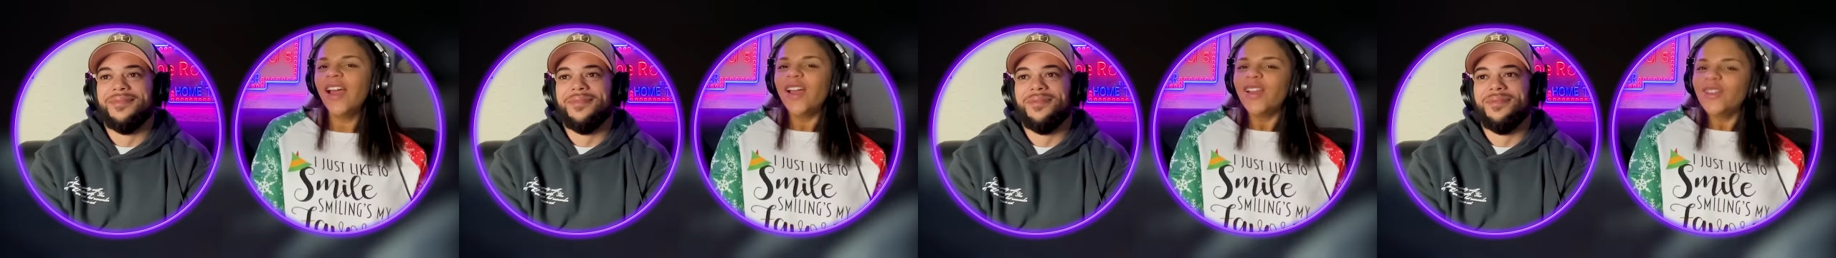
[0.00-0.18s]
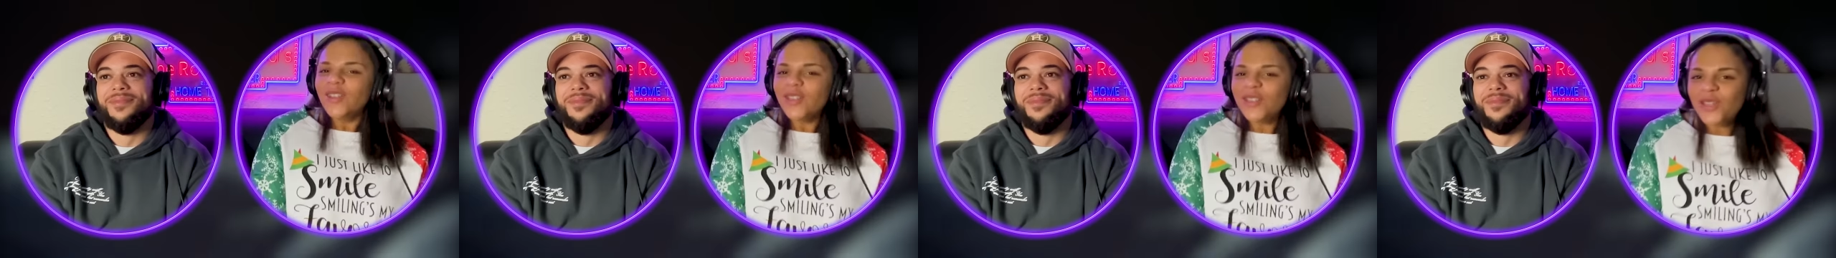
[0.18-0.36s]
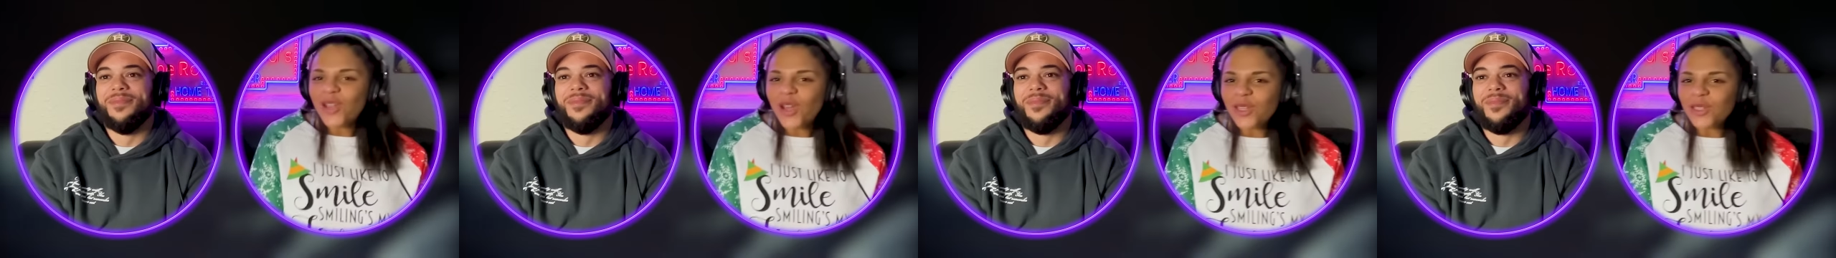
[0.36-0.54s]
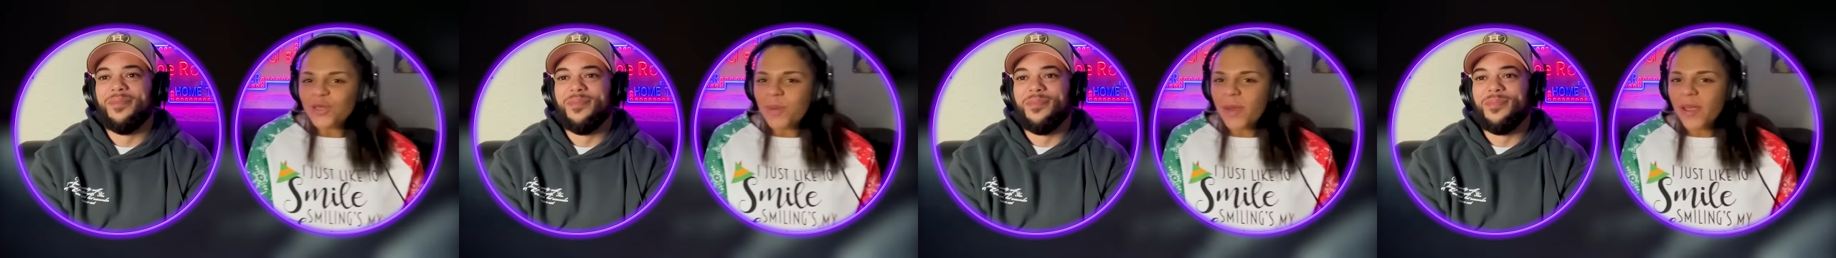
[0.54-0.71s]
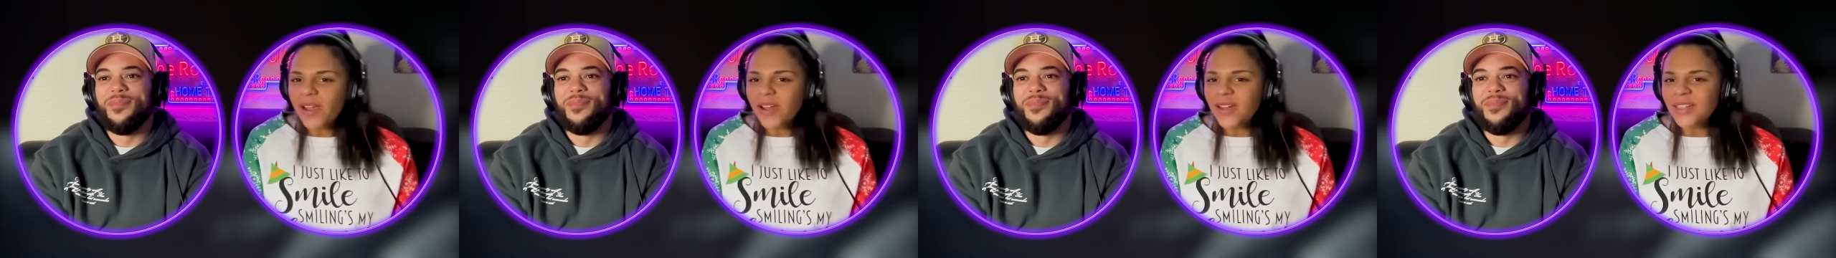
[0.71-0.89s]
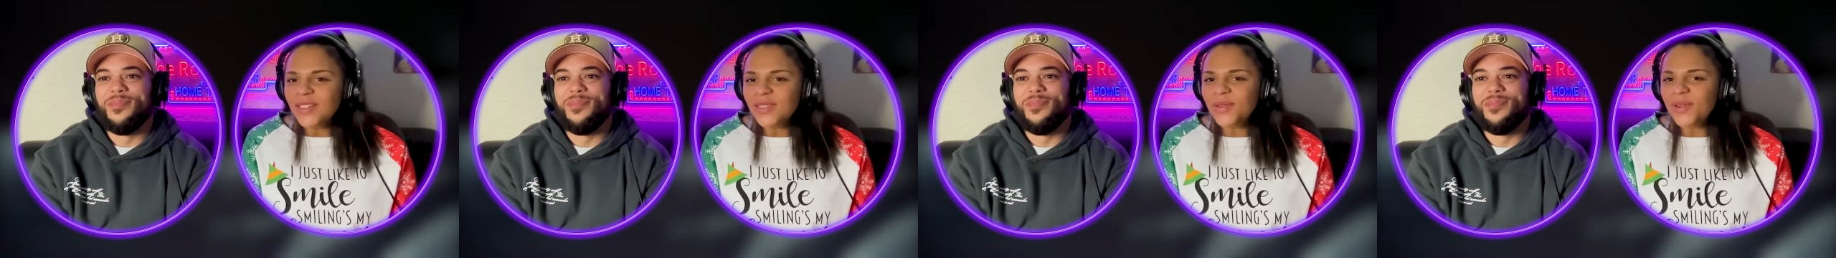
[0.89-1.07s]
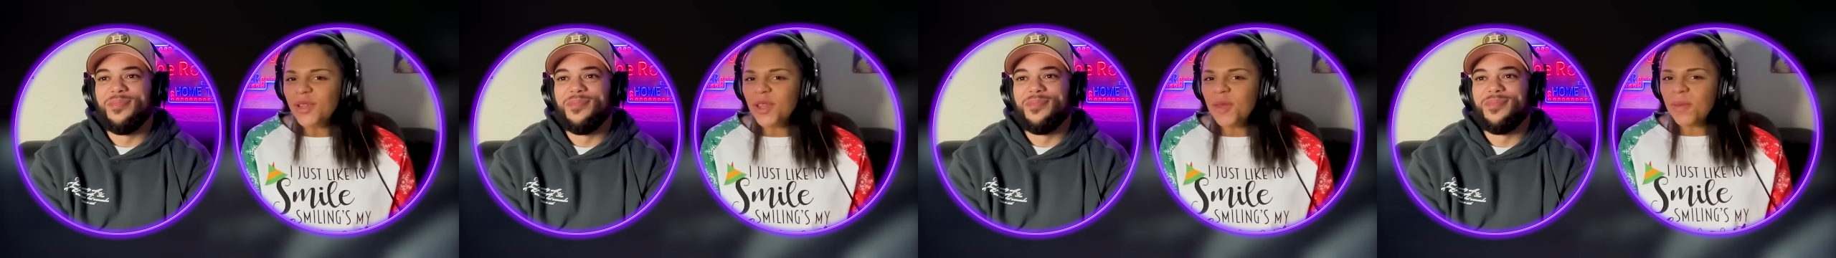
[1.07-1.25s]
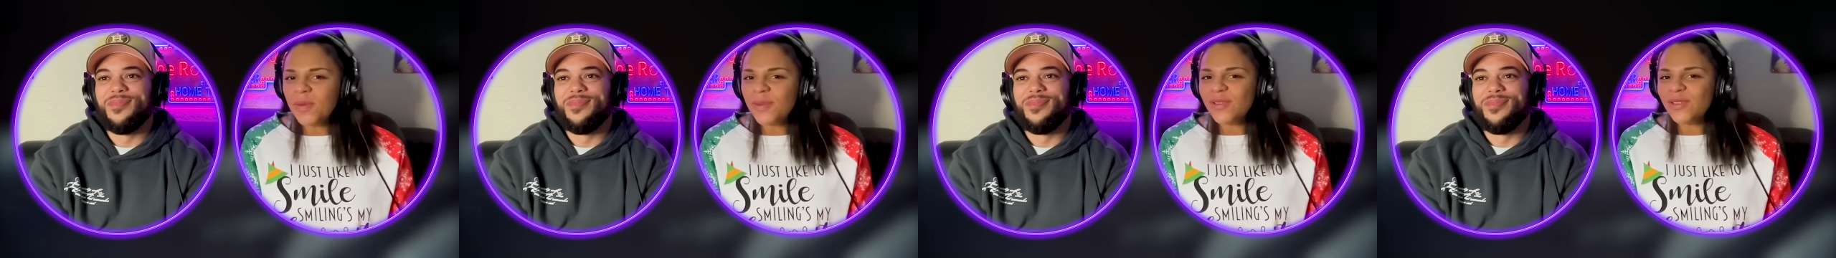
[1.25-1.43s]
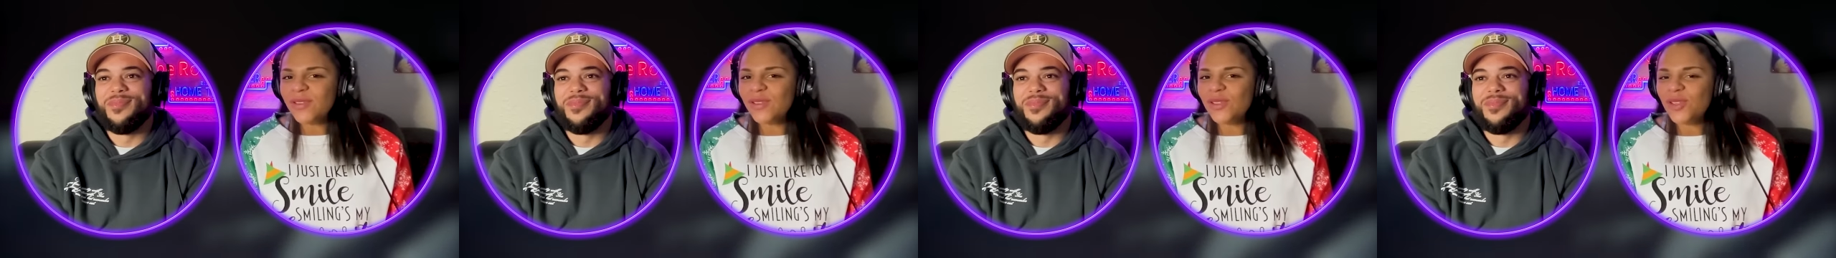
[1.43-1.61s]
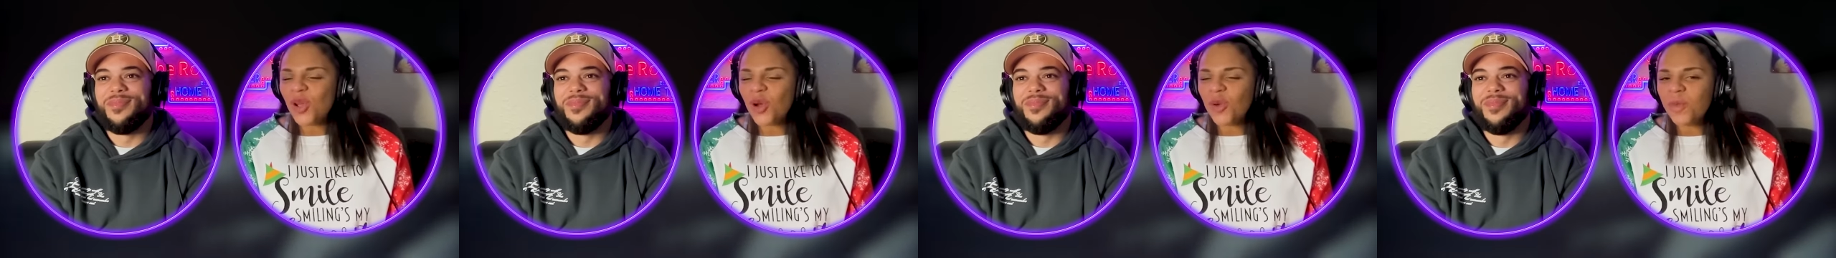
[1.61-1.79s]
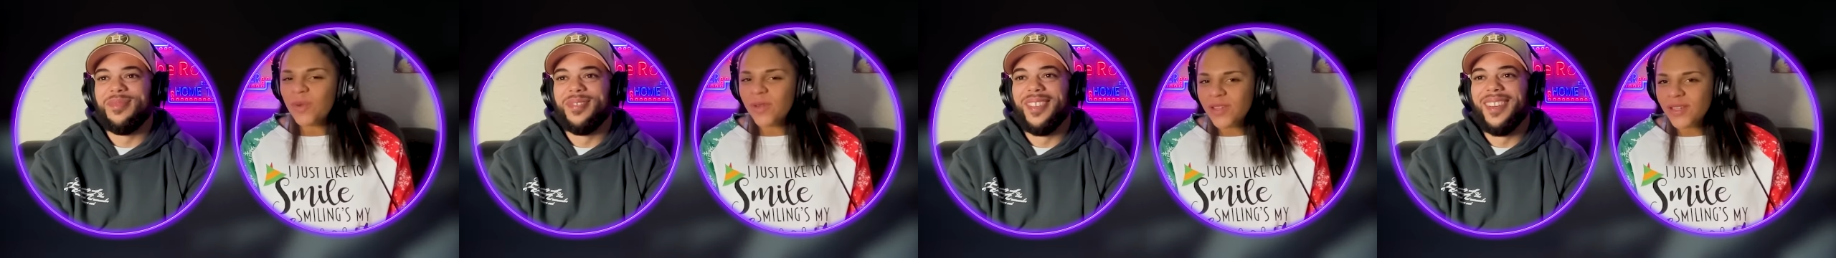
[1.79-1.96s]
Speaker 1: Did y'all's parents really put
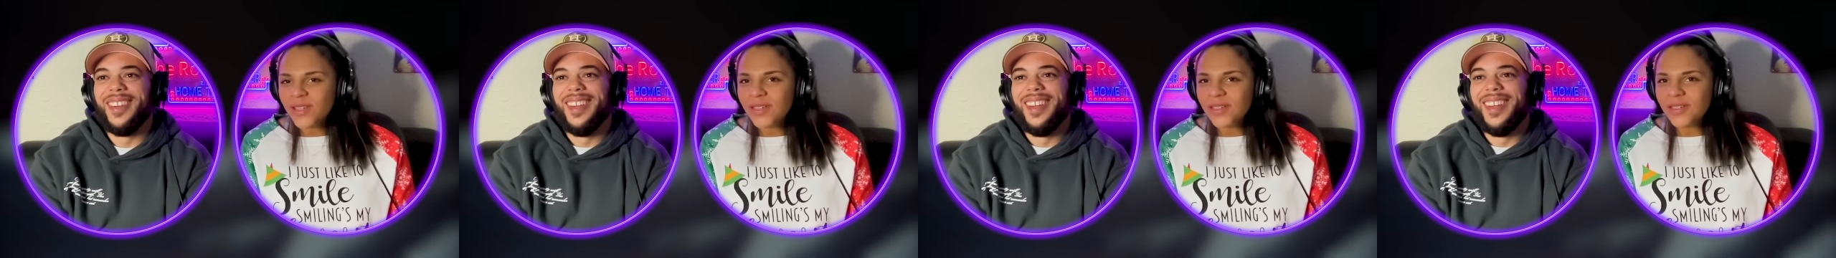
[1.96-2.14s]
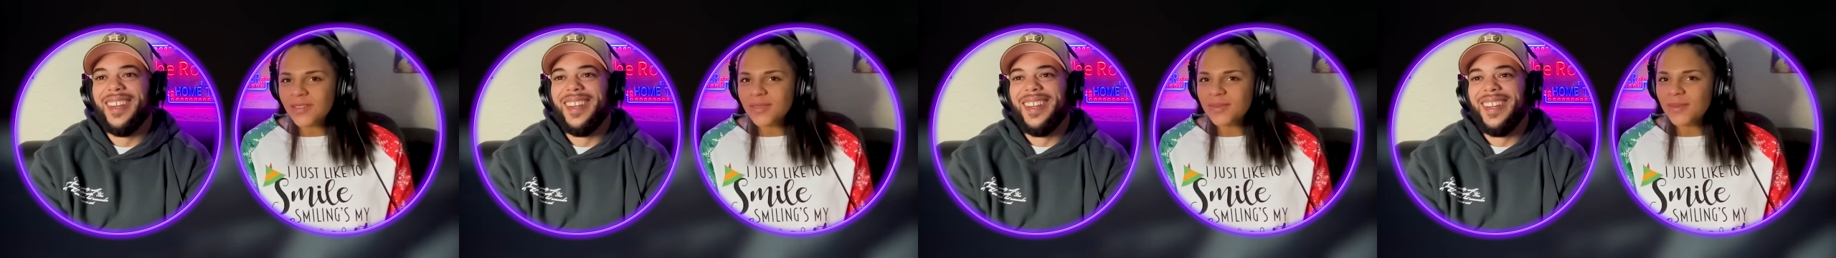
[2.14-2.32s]
soap in y'all's